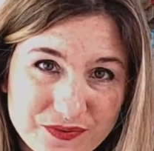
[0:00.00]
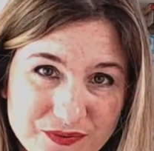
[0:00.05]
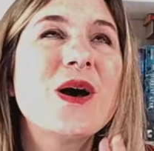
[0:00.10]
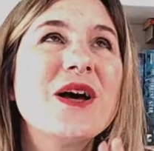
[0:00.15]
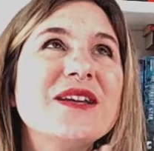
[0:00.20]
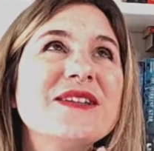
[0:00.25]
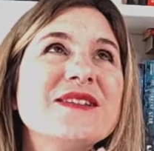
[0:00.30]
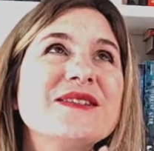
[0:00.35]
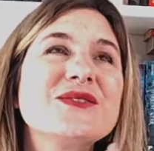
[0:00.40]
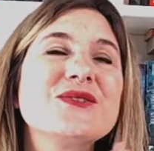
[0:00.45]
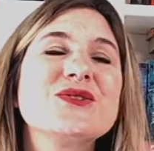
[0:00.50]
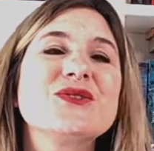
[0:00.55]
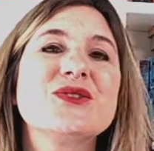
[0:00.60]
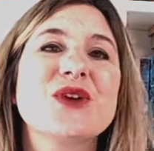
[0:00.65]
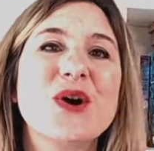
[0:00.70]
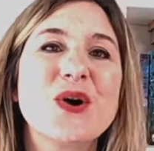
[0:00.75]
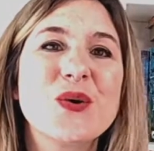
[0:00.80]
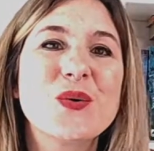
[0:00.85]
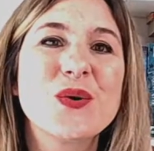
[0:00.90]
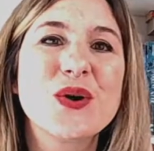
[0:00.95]
It was
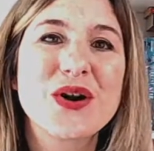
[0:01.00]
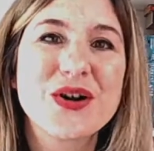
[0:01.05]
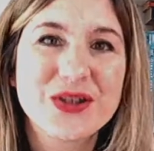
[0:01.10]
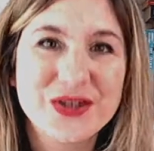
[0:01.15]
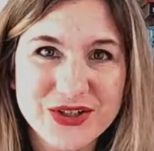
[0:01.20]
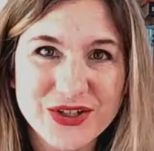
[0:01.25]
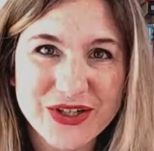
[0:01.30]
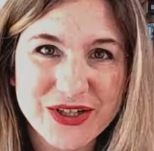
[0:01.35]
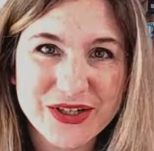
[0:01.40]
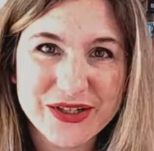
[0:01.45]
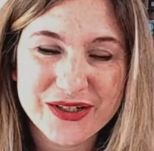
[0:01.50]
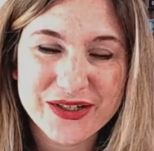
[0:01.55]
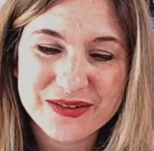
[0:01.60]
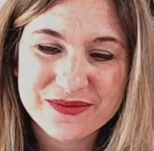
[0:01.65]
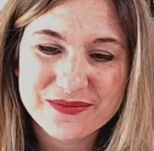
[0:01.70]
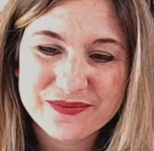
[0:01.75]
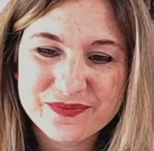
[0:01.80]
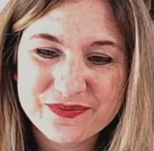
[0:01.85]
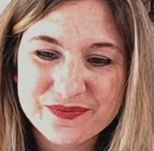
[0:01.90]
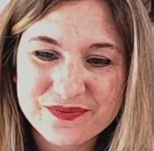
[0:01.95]
so
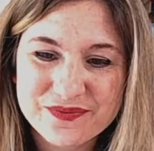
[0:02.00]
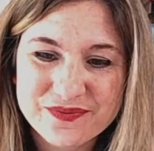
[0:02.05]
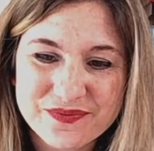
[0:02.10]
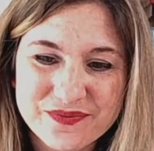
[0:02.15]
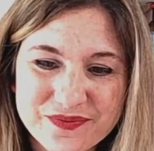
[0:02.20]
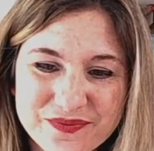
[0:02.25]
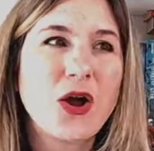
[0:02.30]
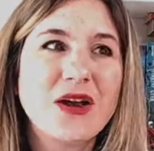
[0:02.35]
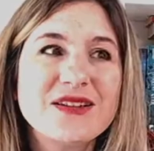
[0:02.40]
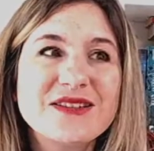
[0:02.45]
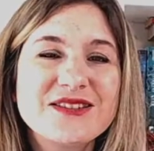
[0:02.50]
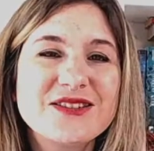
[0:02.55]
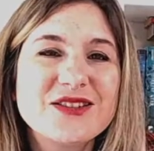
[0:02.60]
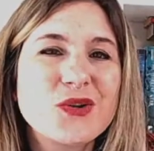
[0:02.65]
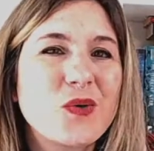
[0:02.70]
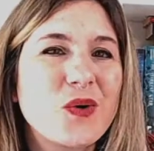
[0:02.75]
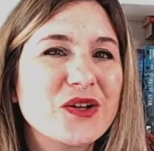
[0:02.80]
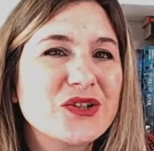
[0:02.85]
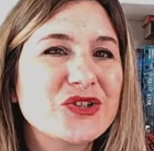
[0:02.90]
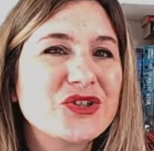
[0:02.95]
good, and it
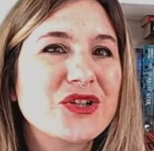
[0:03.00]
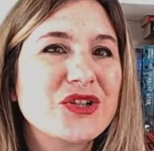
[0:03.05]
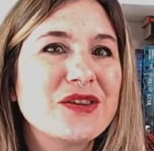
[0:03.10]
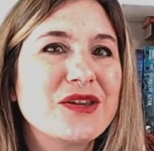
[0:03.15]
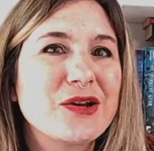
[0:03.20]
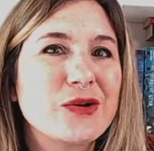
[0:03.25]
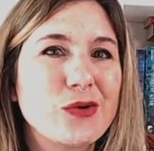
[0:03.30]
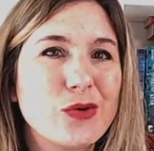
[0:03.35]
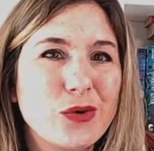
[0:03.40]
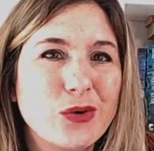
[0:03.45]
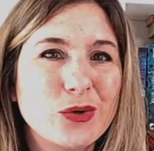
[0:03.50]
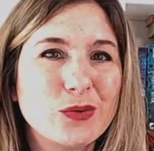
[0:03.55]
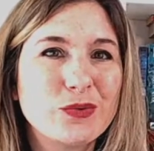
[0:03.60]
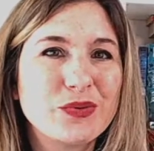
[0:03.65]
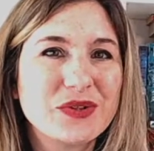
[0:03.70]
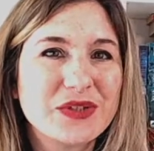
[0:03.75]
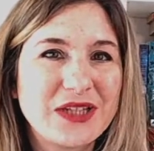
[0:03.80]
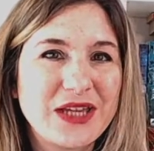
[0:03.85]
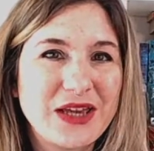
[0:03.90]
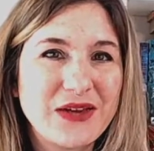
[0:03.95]
calls into question their
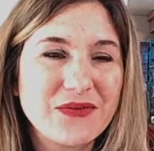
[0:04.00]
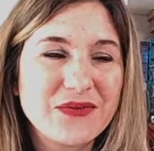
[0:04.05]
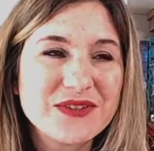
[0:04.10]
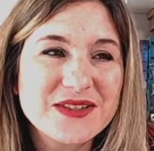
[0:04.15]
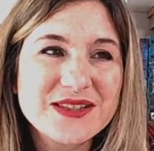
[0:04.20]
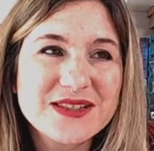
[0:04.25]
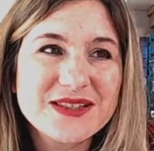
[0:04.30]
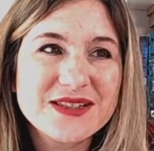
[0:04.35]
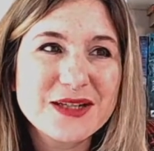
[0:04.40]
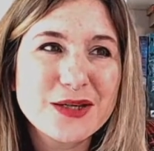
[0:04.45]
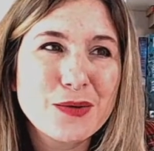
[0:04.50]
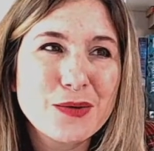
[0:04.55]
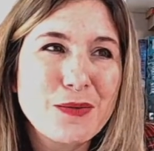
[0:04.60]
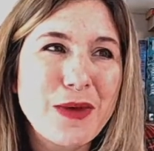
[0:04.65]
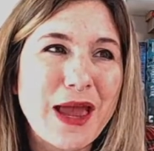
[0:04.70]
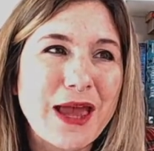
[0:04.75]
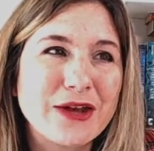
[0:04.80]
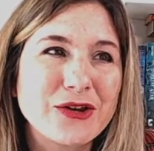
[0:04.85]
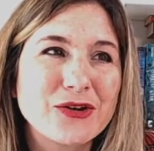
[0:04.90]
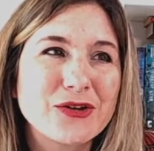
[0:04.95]
whole belief
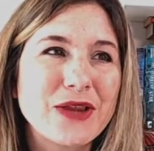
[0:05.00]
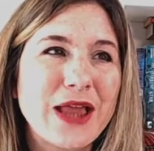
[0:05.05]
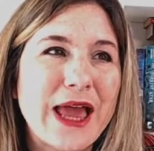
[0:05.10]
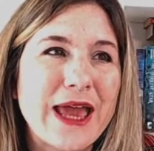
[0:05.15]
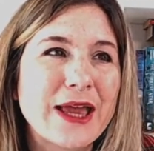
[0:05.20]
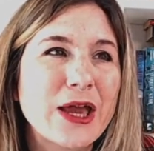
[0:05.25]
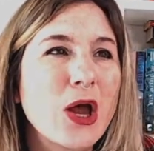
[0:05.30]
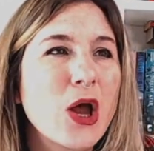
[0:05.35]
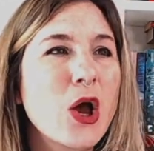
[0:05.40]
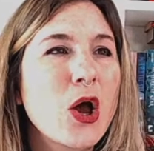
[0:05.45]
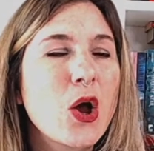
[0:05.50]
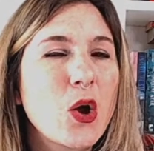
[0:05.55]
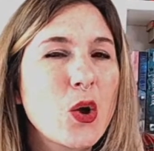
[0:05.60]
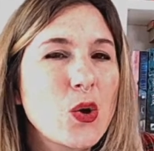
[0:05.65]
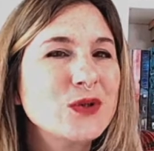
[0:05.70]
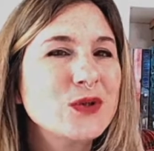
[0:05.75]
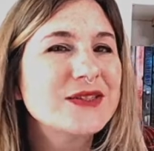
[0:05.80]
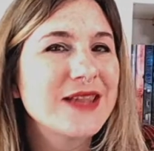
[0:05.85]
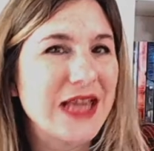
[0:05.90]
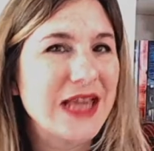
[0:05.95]
system, and you're like,
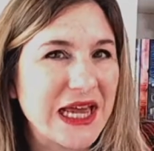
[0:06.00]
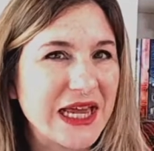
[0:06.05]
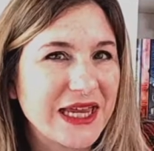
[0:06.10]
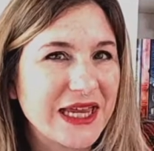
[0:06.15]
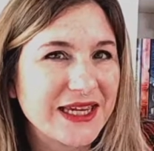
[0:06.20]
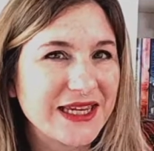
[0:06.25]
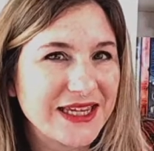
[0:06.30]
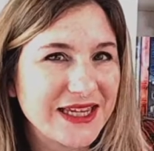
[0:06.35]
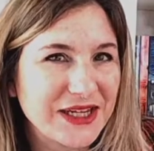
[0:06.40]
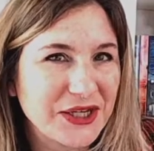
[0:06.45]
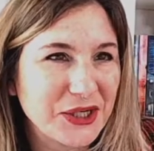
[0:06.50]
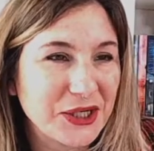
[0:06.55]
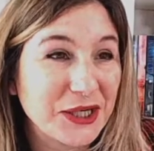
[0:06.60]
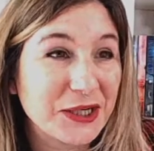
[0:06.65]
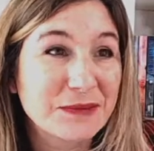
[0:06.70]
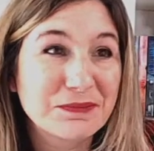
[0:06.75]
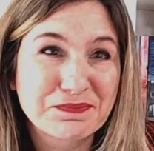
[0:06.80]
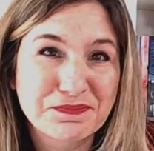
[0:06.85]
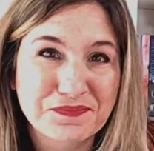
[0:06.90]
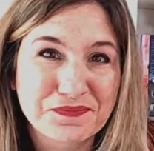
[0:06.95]
Who's lying
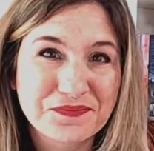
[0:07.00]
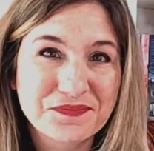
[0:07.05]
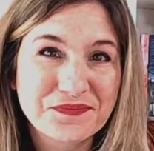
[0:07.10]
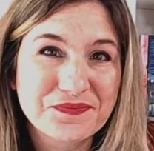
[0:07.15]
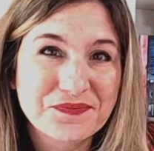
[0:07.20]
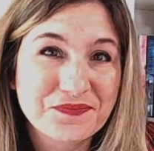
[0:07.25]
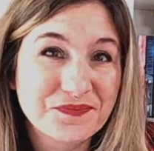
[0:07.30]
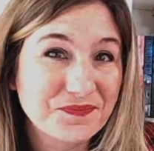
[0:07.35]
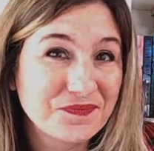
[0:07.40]
here?